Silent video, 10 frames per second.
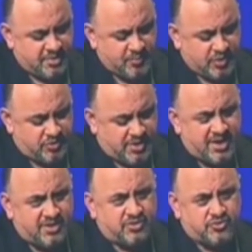but you
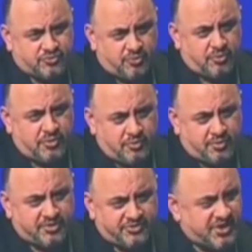can't control the
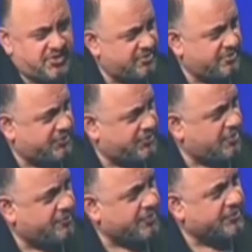organization of the
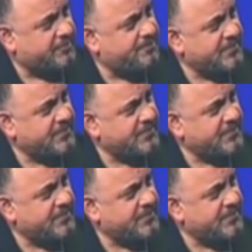surface.